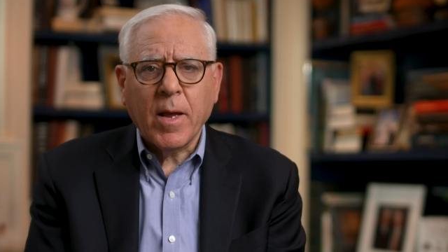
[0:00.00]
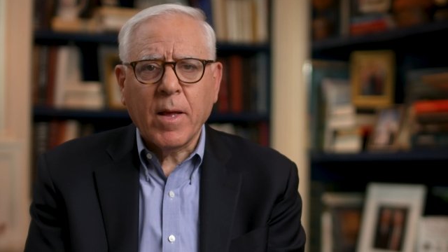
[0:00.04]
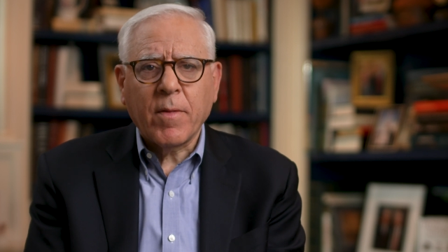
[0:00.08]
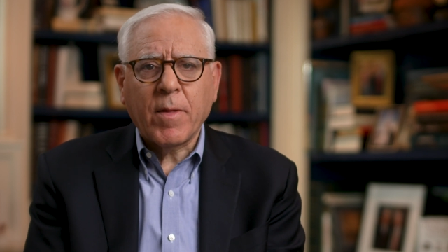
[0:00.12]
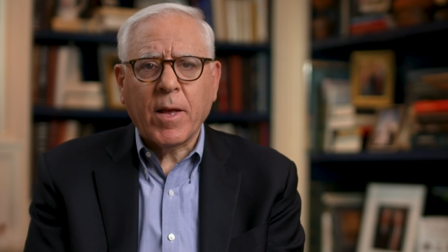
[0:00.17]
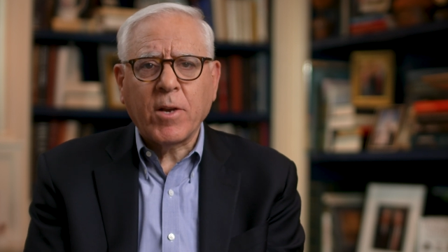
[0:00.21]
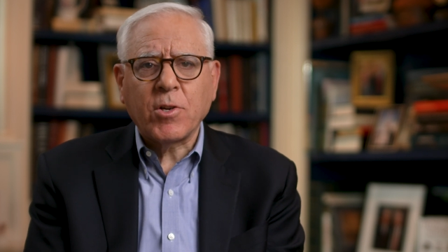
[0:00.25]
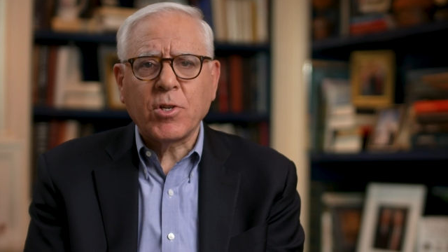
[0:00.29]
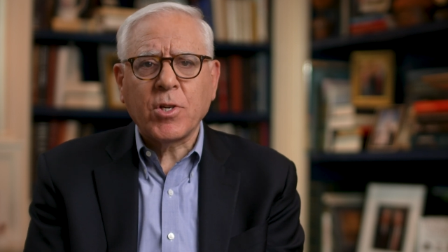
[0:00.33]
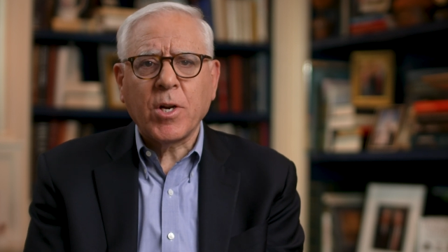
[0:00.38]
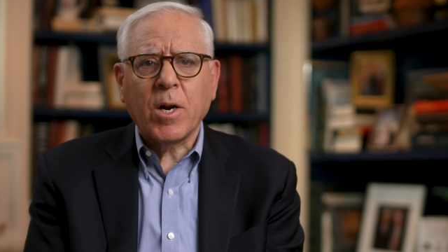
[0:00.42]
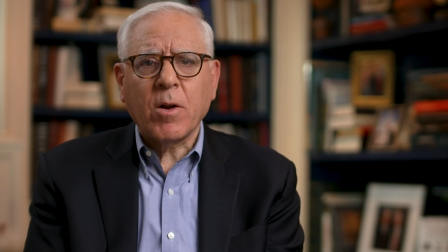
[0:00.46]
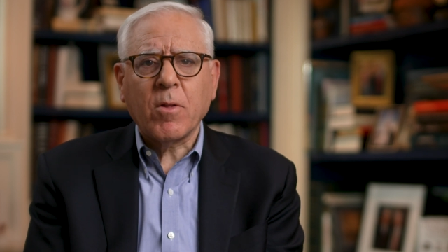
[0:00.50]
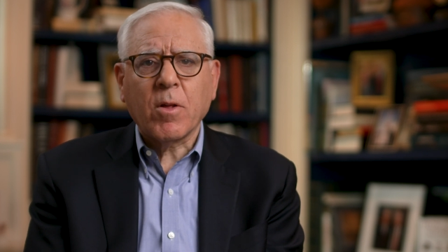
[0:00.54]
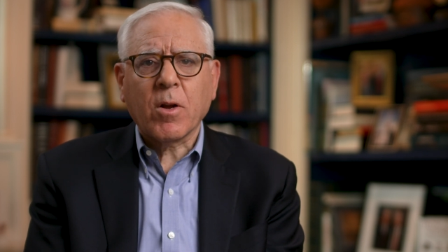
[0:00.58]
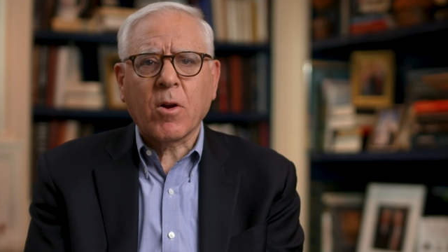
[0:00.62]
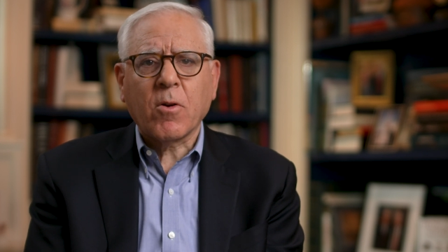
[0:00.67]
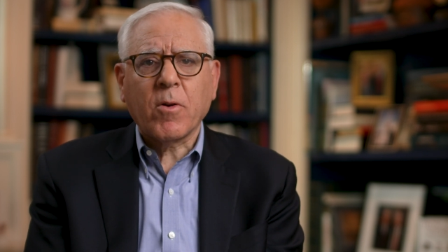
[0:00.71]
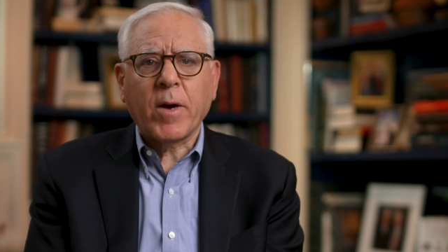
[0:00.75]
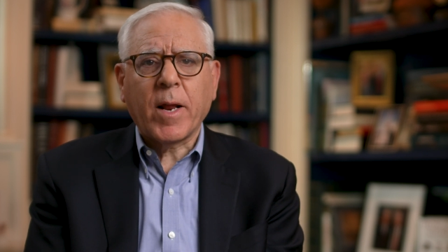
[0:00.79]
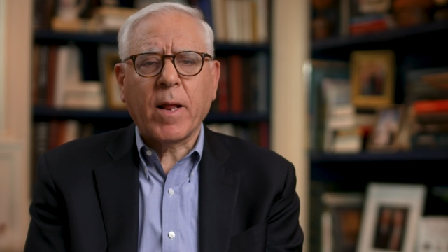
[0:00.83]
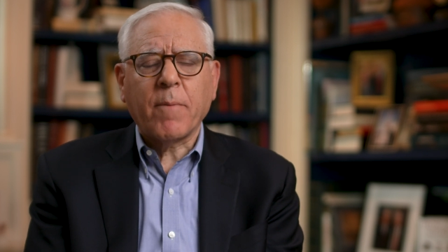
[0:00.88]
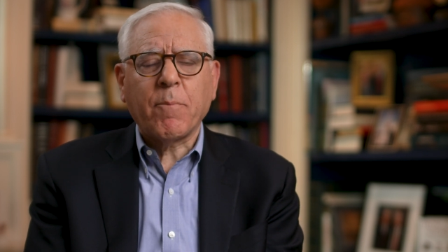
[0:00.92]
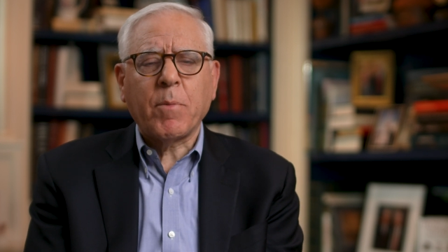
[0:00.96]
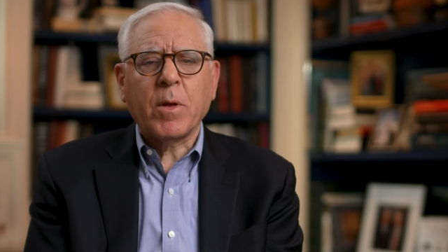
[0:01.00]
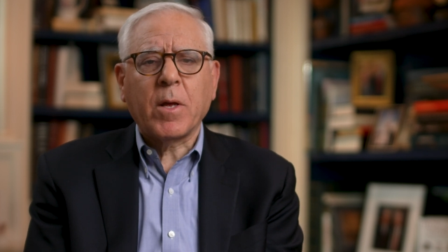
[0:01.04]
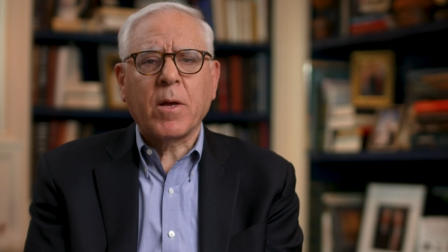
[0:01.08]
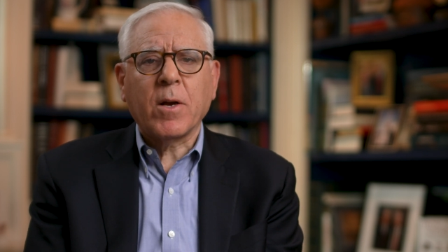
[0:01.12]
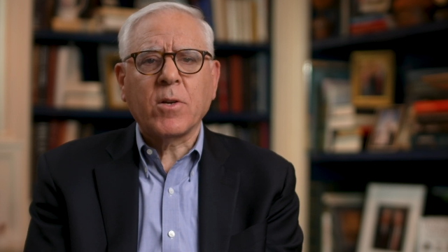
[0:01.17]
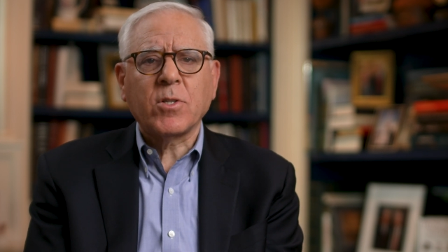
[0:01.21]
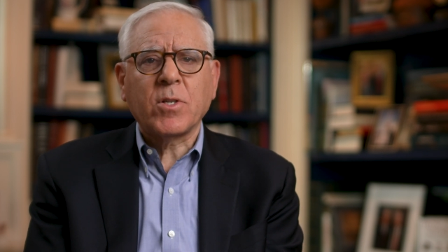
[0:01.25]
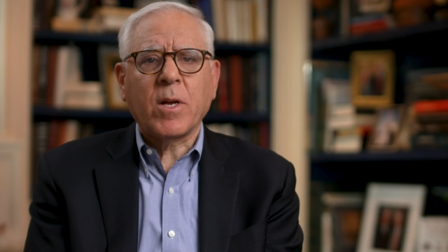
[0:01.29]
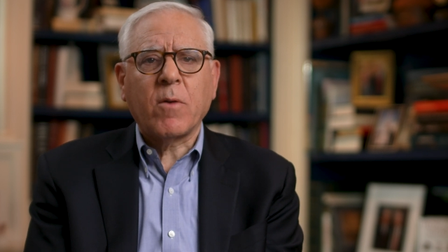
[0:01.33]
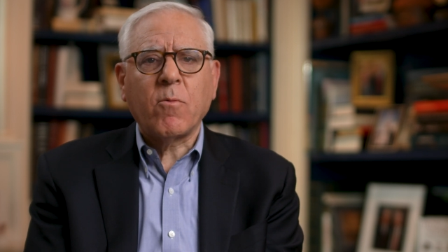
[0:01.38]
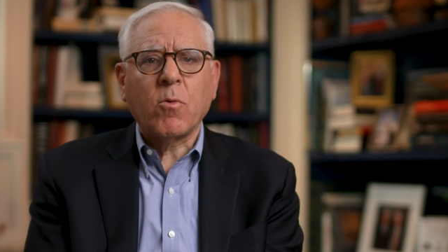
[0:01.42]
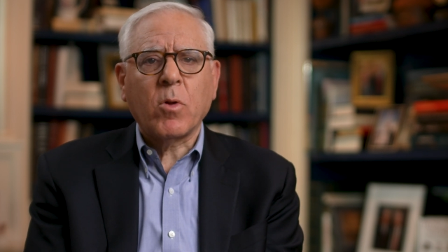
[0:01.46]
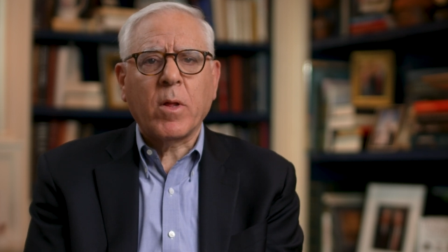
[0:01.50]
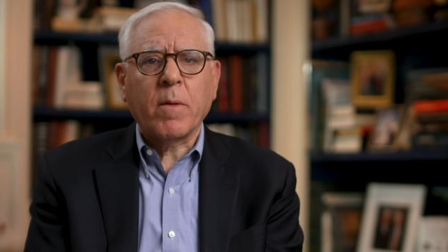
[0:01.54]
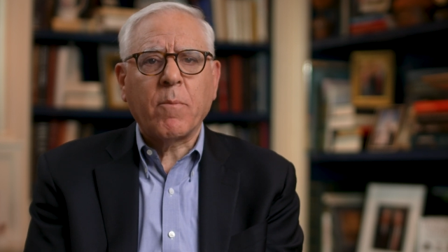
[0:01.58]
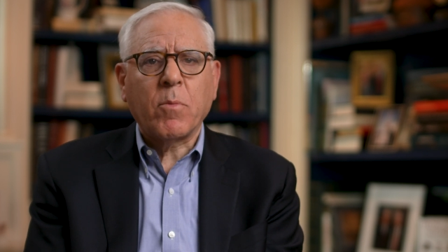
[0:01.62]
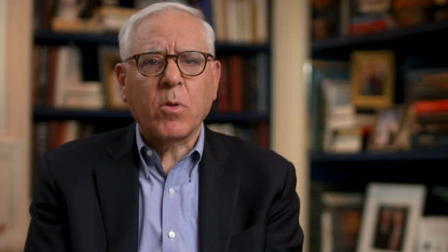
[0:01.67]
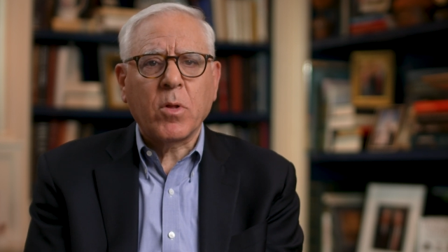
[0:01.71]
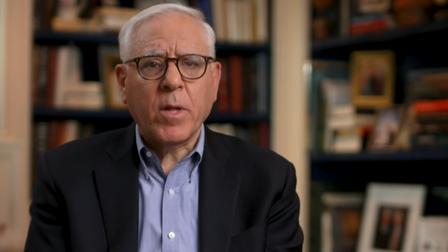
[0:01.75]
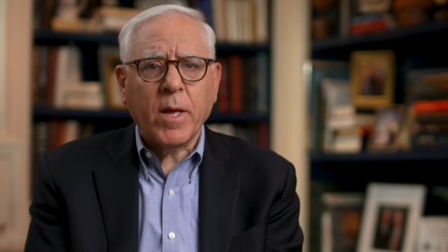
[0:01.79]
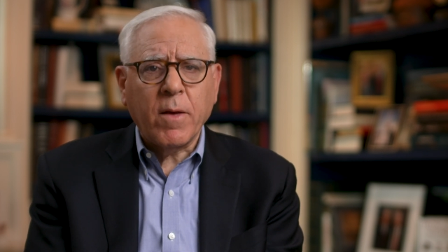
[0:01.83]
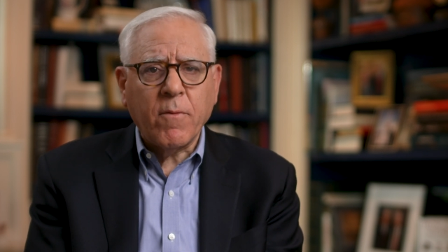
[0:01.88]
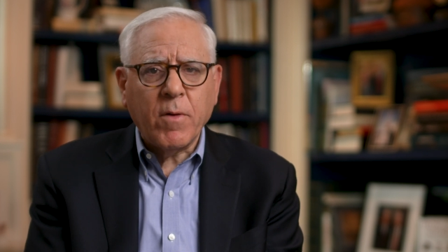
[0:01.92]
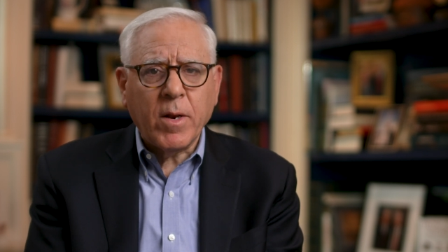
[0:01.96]
They share the credit because they really
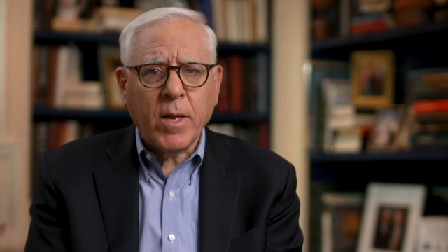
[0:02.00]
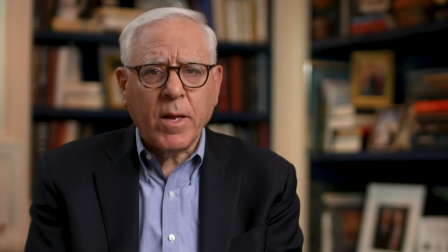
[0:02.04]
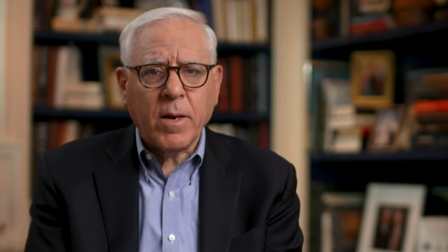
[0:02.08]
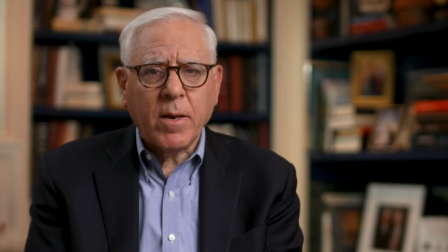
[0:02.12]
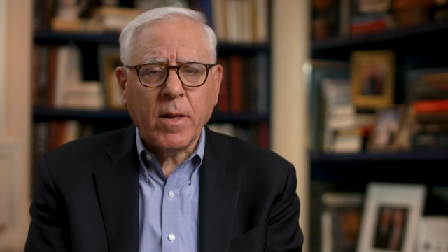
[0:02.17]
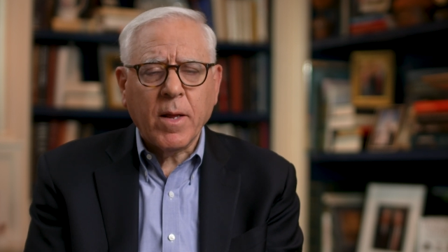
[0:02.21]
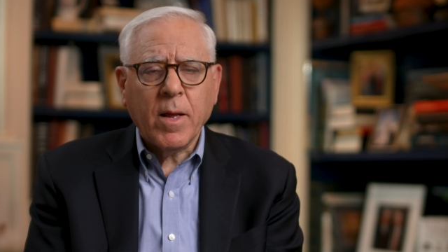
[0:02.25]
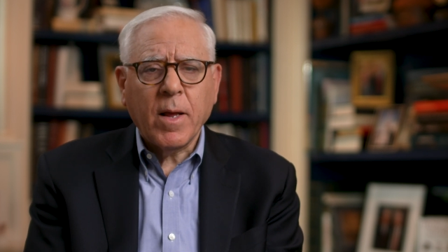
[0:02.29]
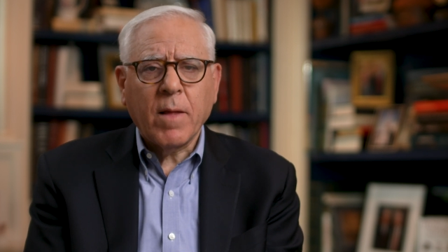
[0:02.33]
believe in it.